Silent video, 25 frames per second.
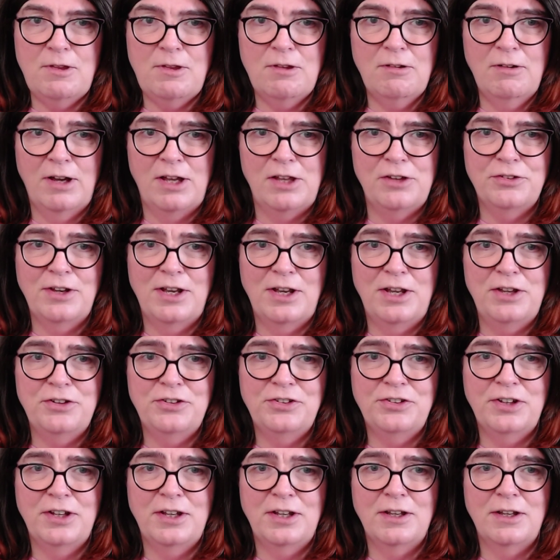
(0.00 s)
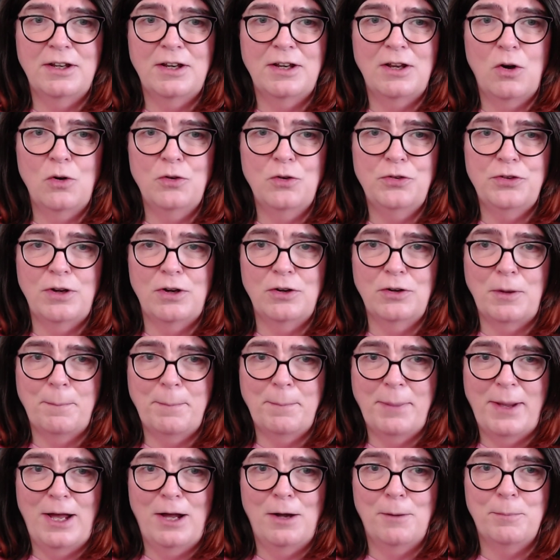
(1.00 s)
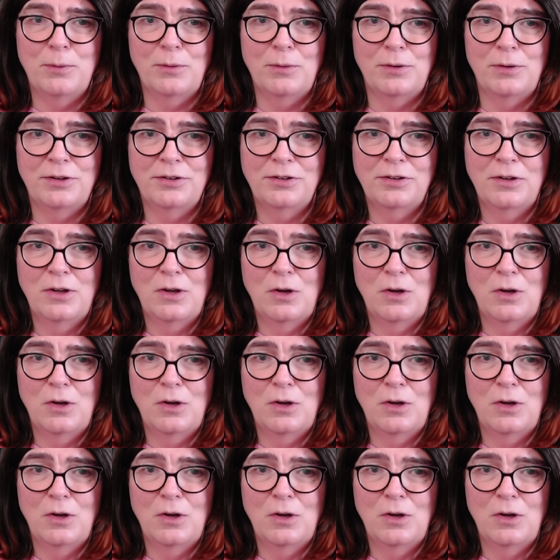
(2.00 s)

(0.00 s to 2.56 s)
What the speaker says: All right, so let's also look at PowerPoint.